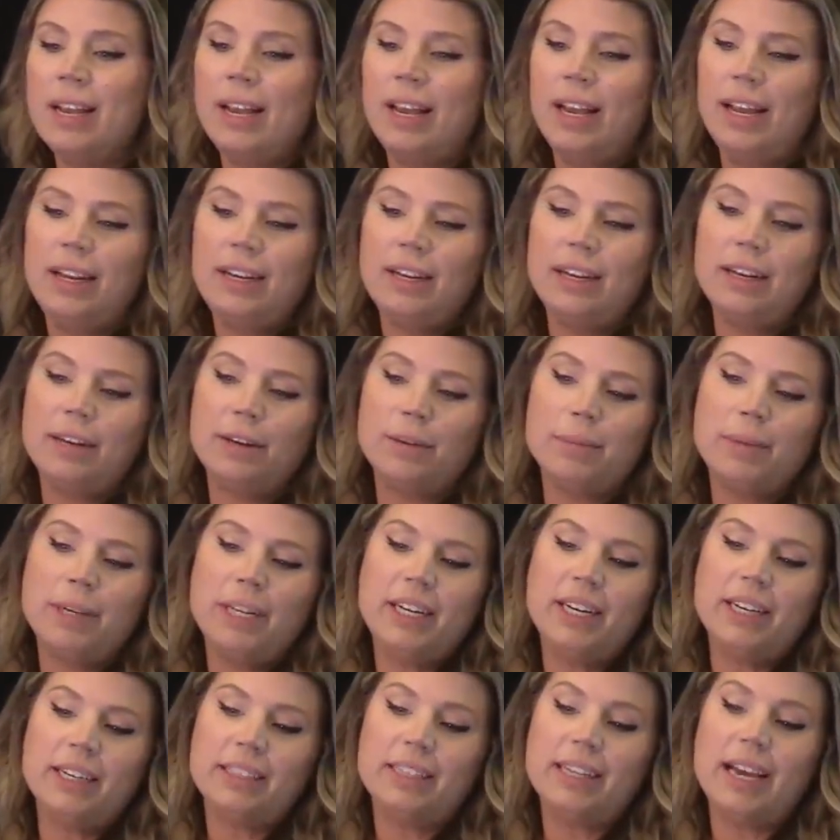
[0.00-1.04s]
and
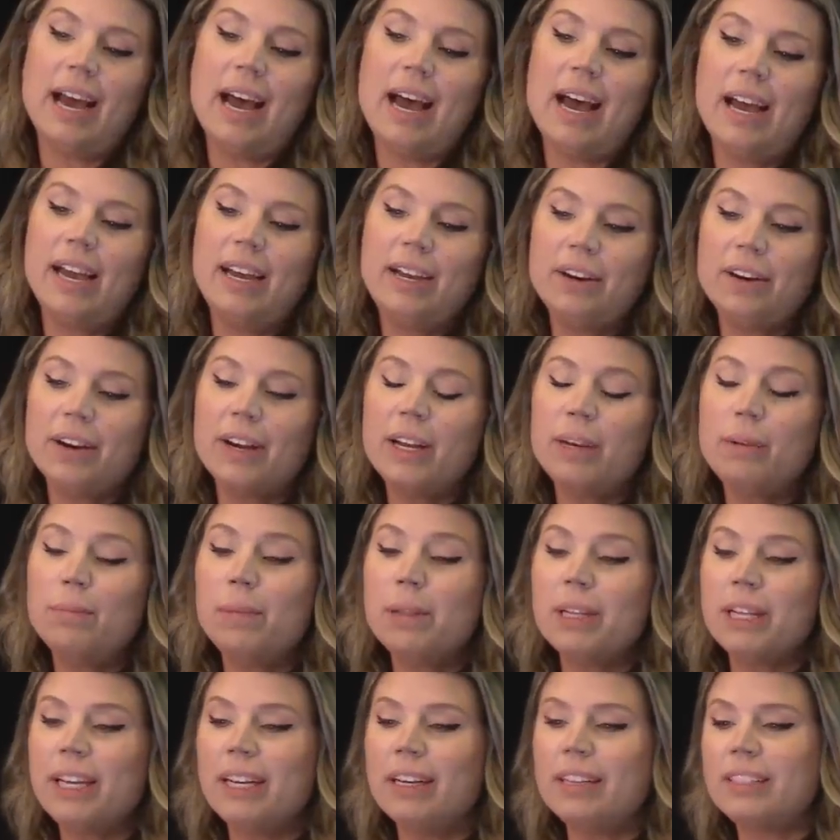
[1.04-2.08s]
intermediate to high-grade
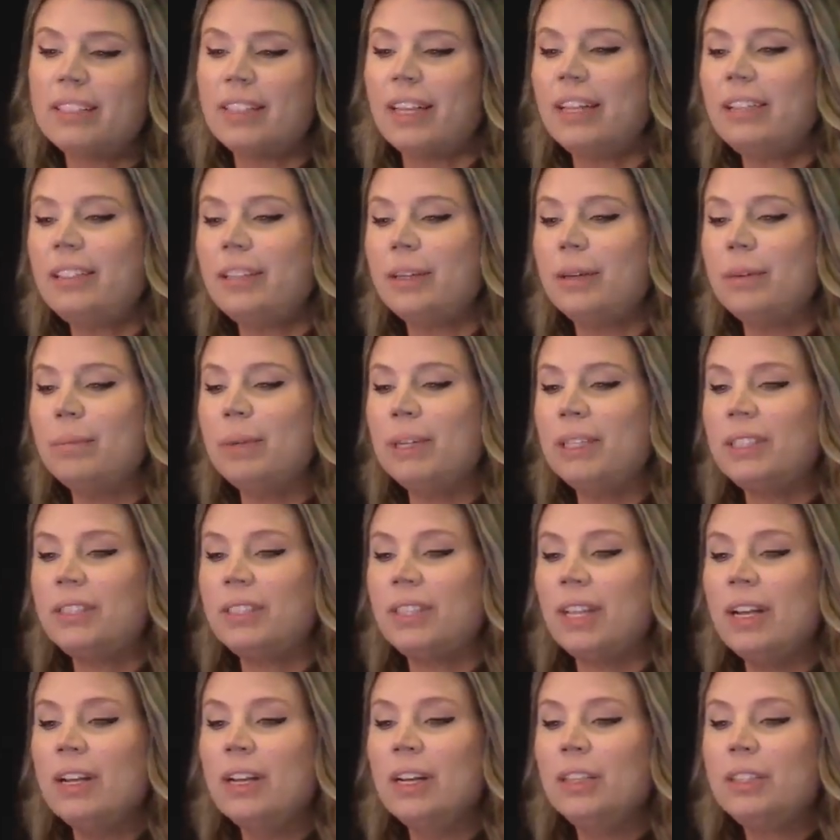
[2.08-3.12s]
melanocytomas.
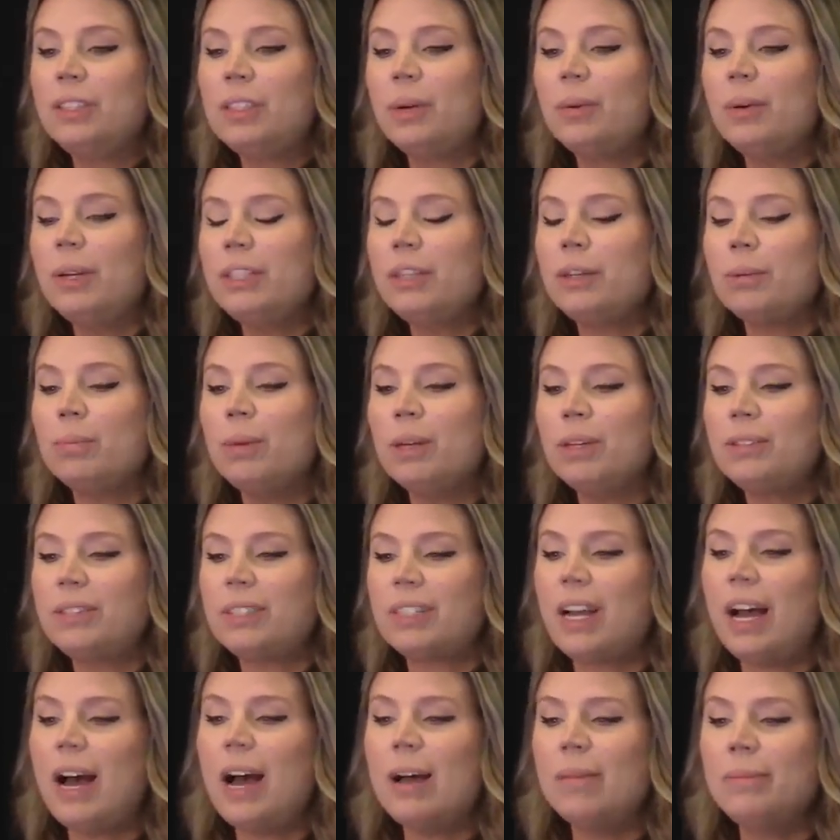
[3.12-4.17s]
So in your most
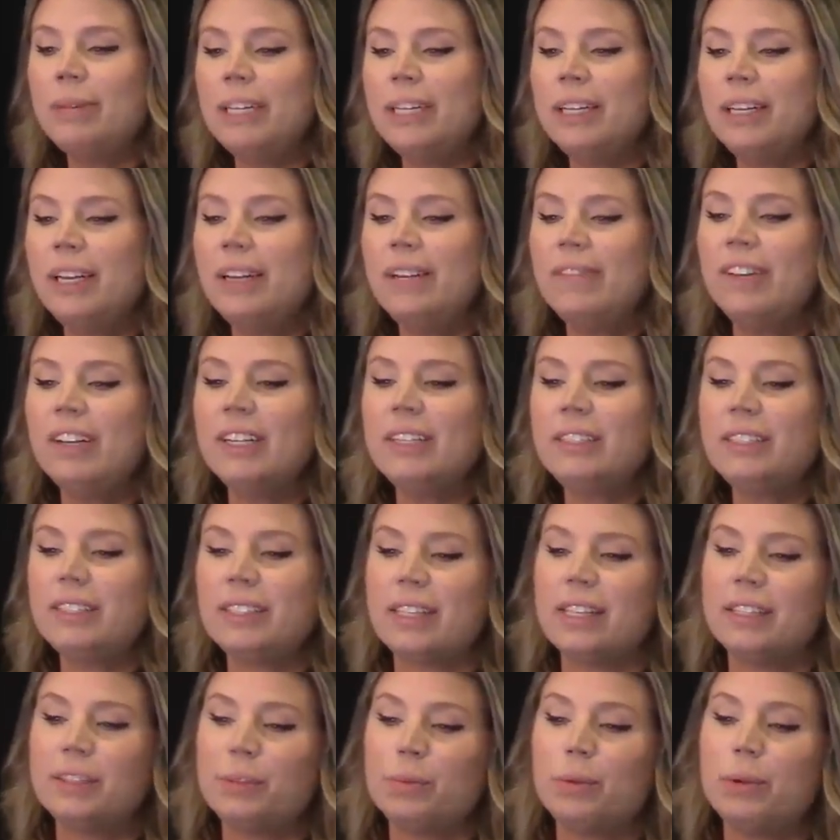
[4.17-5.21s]
common nevus,
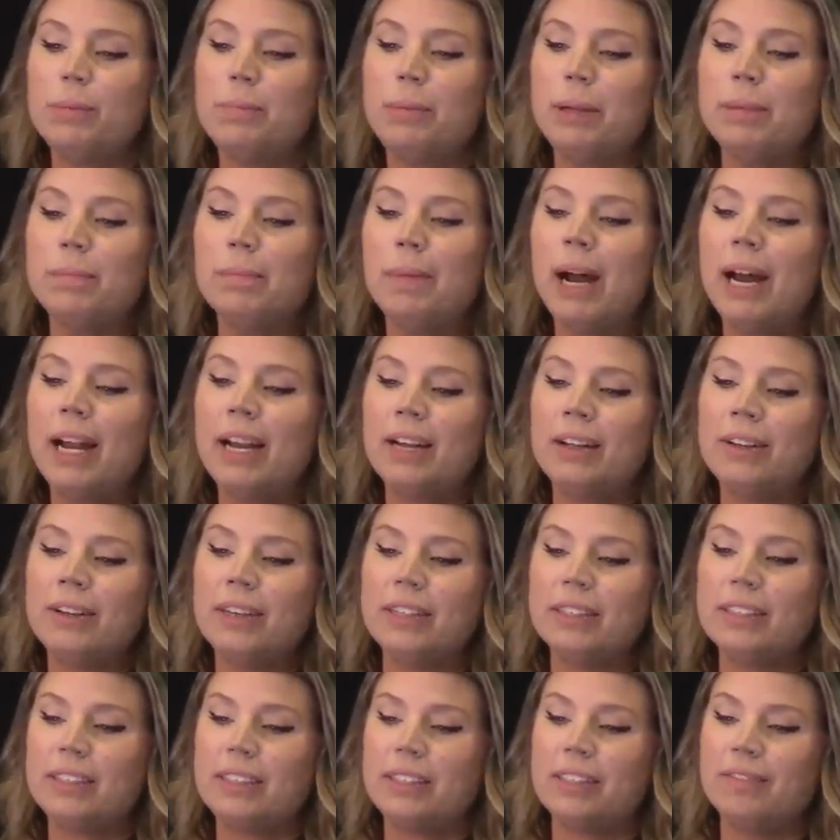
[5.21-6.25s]
this would be mild
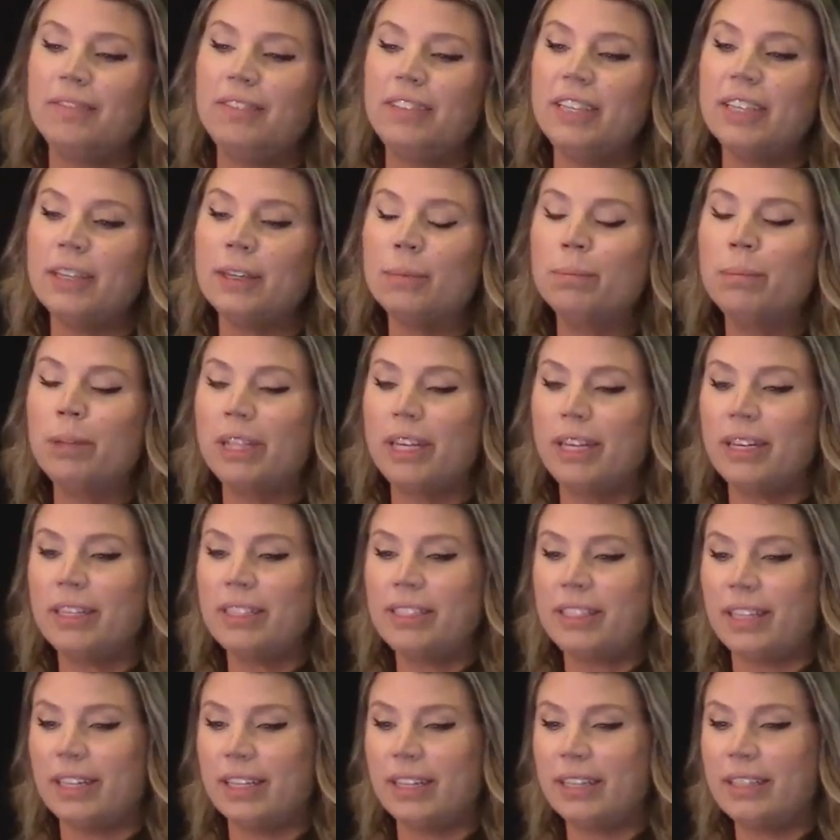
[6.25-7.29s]
and severe
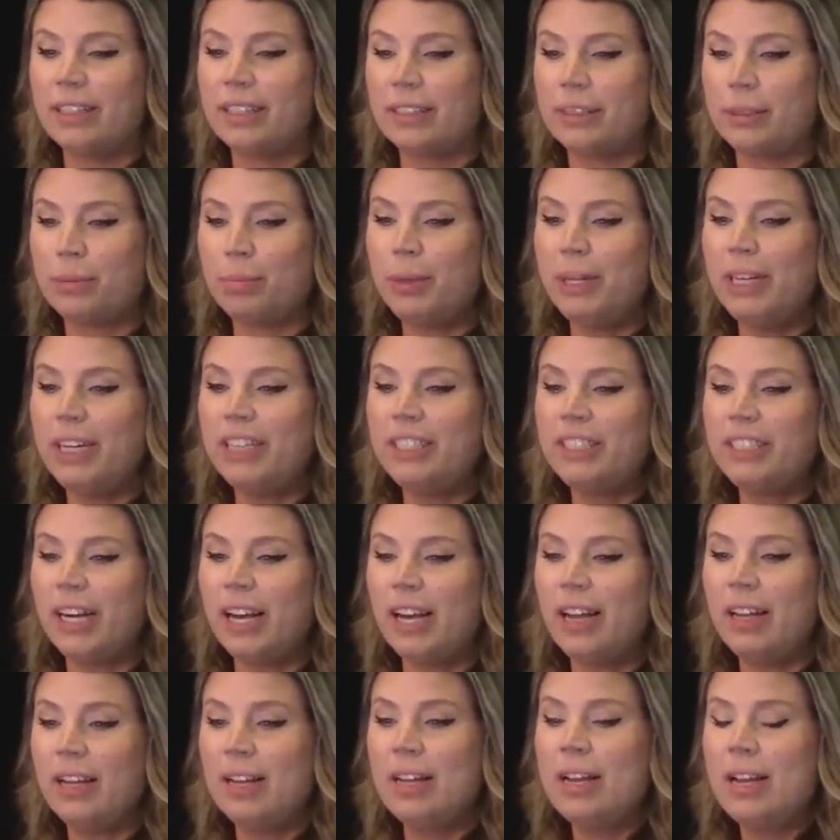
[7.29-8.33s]
melanocytic dysplasia.